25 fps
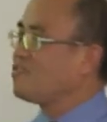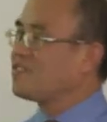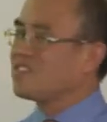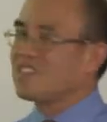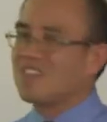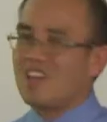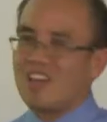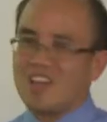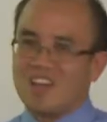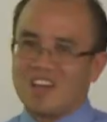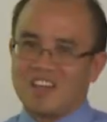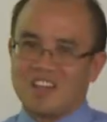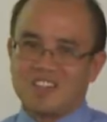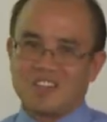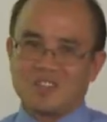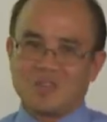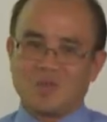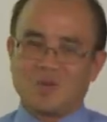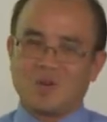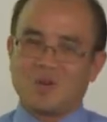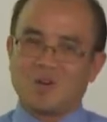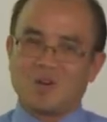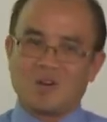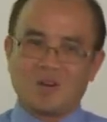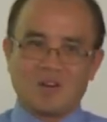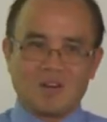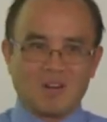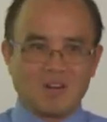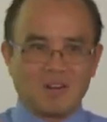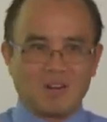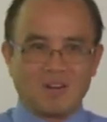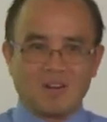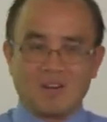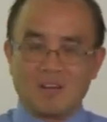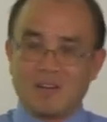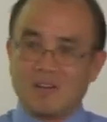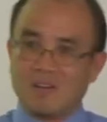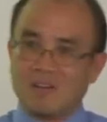size, or
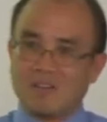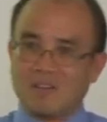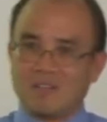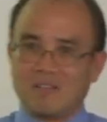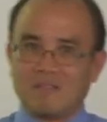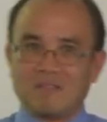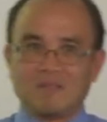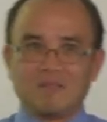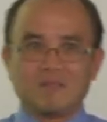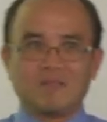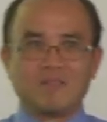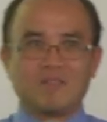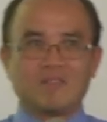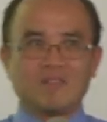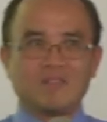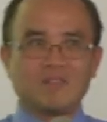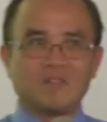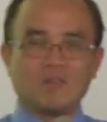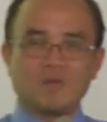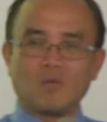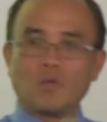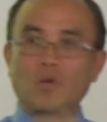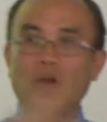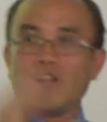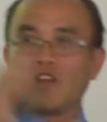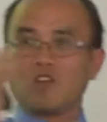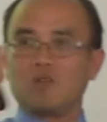where